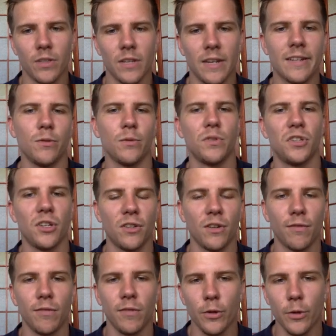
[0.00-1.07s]
and it was just a
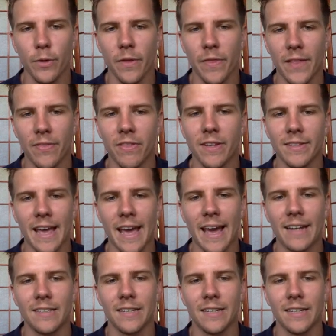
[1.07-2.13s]
fluke that this
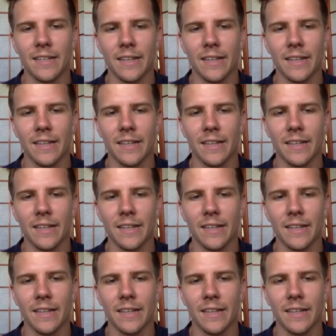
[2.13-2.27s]
ad didn't